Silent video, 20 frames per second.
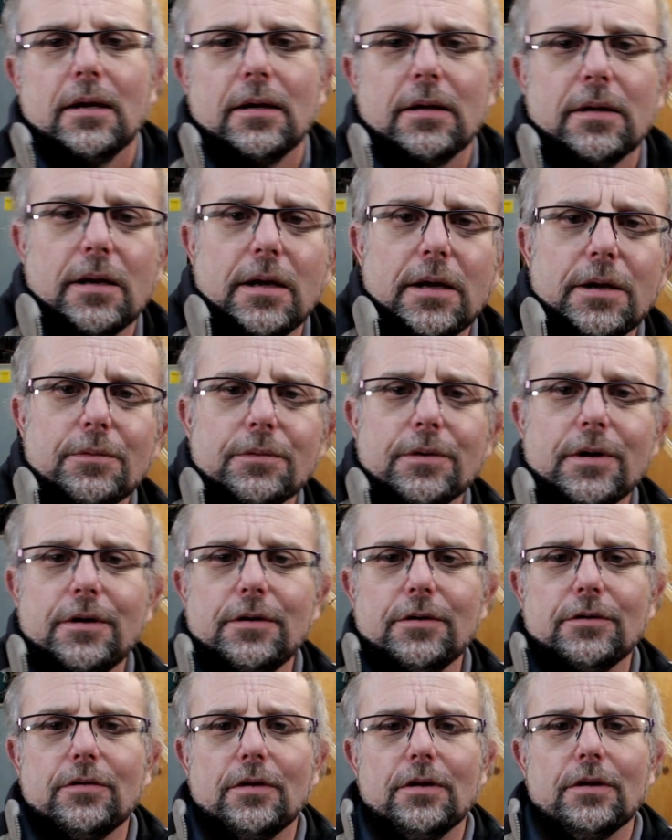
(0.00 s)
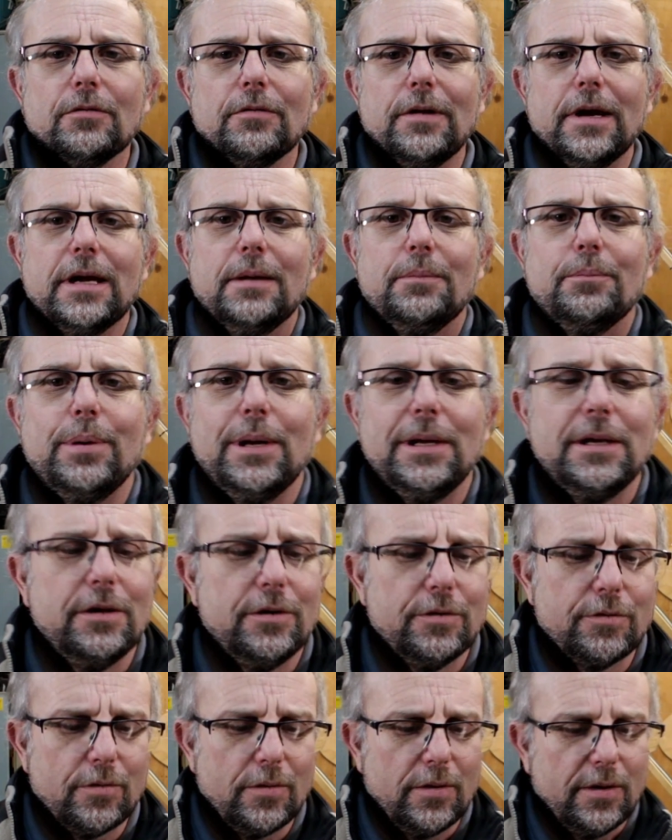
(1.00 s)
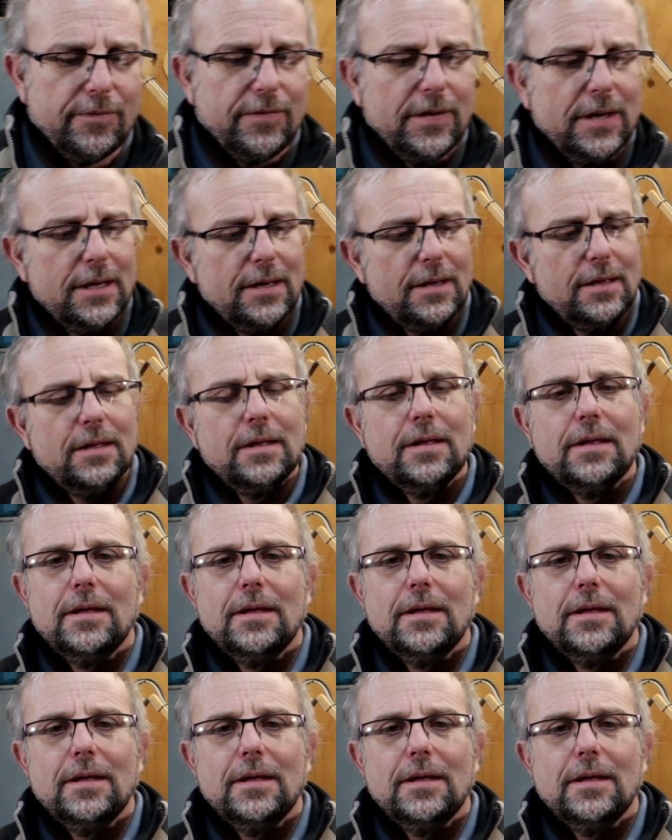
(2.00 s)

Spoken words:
Now you'll notice on the rack and pinion drive here,